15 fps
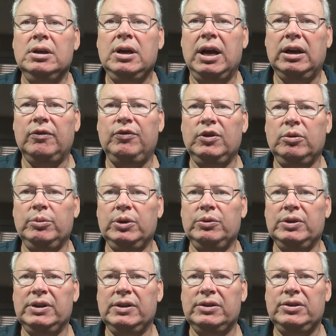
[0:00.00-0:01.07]
on a full
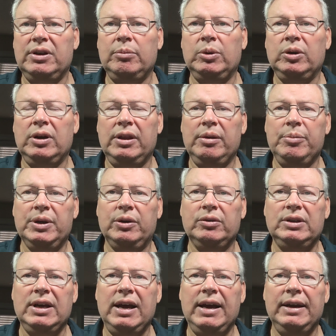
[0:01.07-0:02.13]
moon in the summer on the bigger
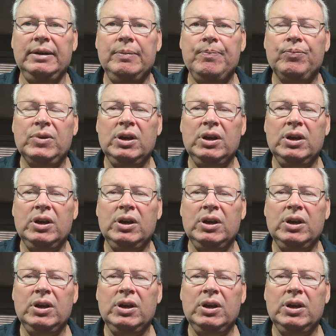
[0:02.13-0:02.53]
tide.